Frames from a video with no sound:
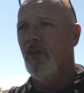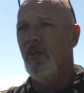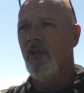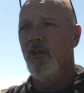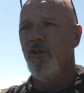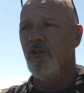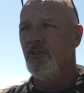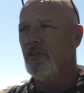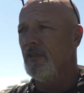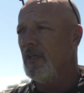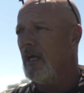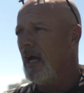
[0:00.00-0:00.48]
they're
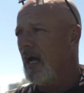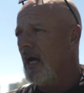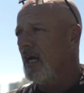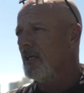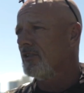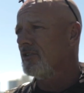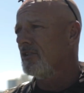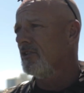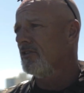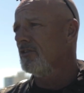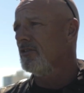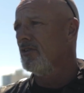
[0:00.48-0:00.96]
losing their
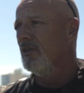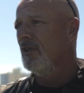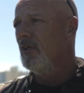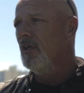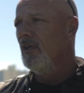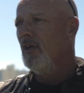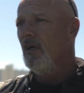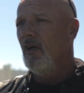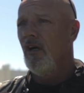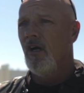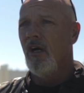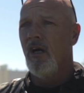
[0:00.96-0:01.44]
houses.
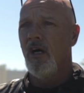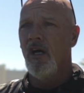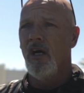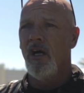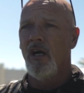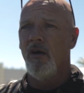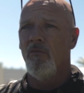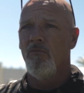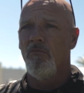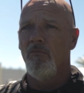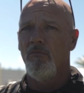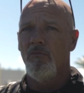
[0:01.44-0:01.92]

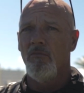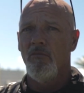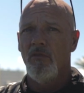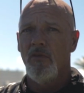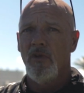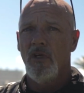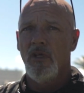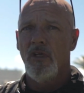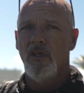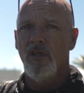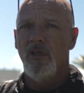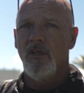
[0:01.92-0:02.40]
So
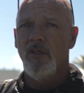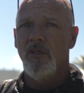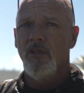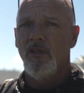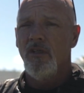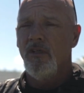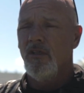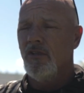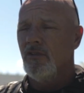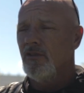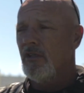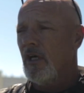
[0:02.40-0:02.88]

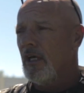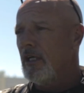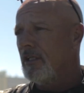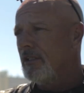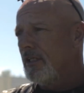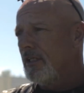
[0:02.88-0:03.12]
out of